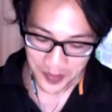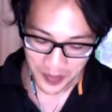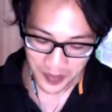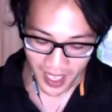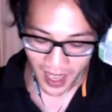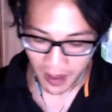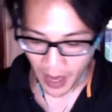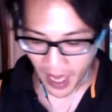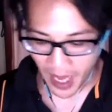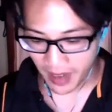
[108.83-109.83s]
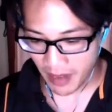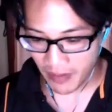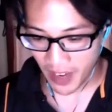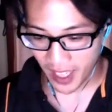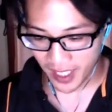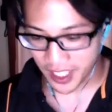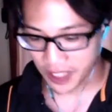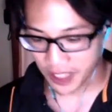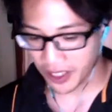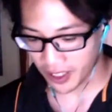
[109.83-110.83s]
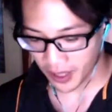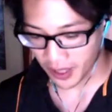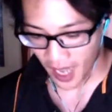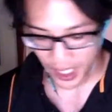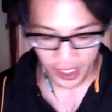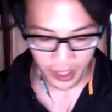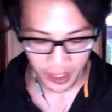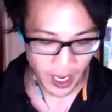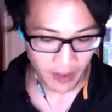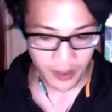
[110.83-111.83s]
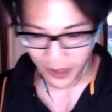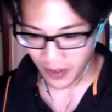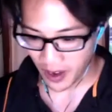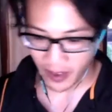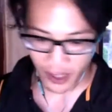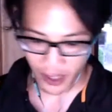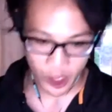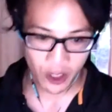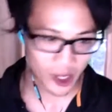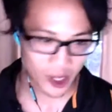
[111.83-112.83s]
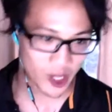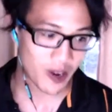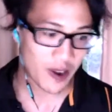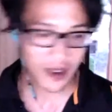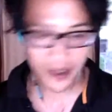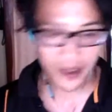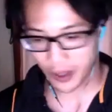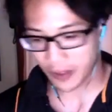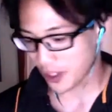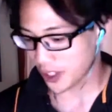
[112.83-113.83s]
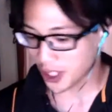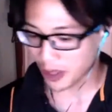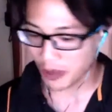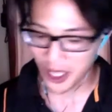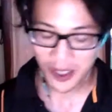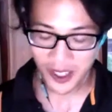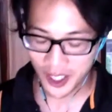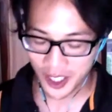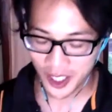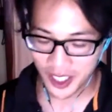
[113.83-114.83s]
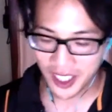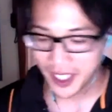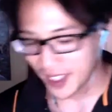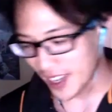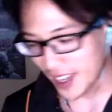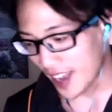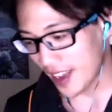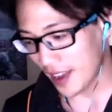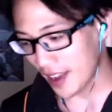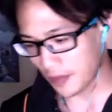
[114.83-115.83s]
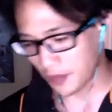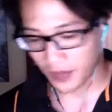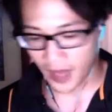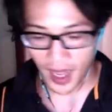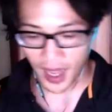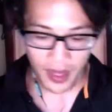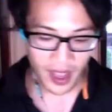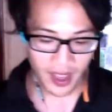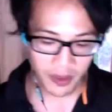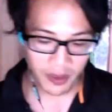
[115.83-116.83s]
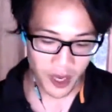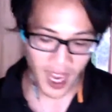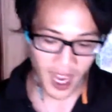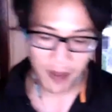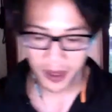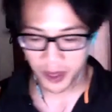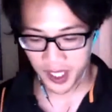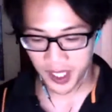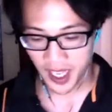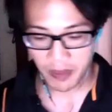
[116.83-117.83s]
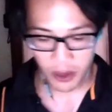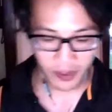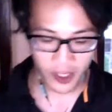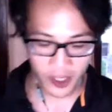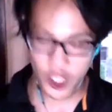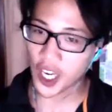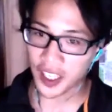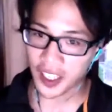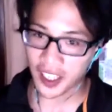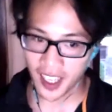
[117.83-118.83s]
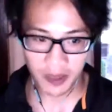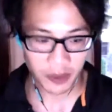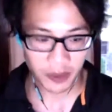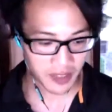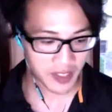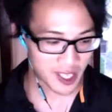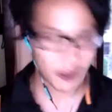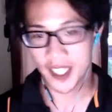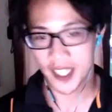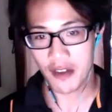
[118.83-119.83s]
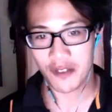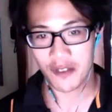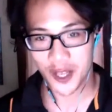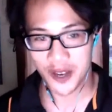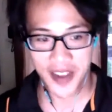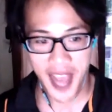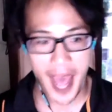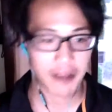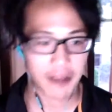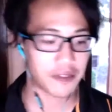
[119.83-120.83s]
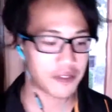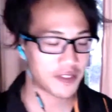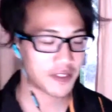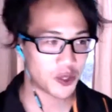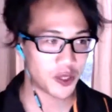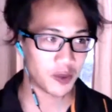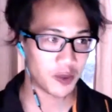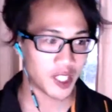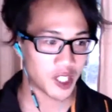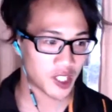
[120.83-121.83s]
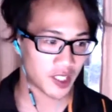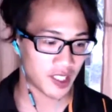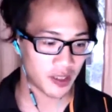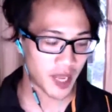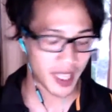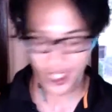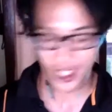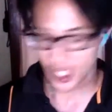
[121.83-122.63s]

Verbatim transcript: yeah, my violin career actually went off to a very, very strong start for the first 3 years. And then what happened was I moved to China and we lived in a hotel for a year and a half, during which, you know, we had to change